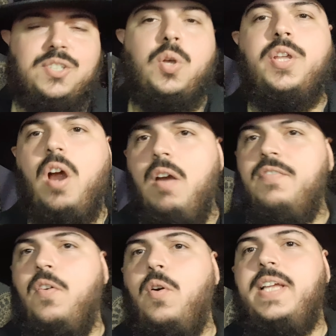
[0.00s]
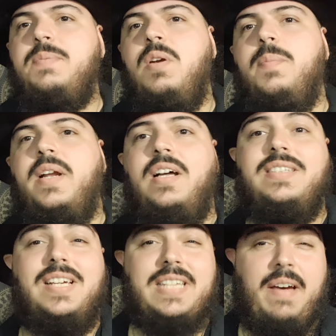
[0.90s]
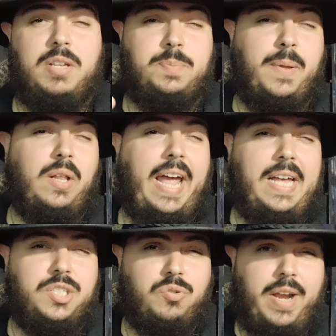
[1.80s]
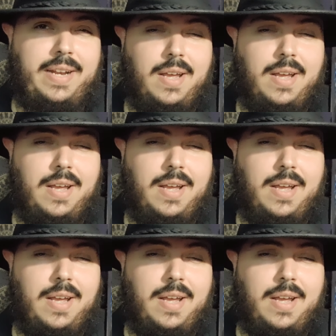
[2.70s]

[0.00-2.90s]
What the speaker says: So the Armed Focus Myrmidon does have a spellcast trait.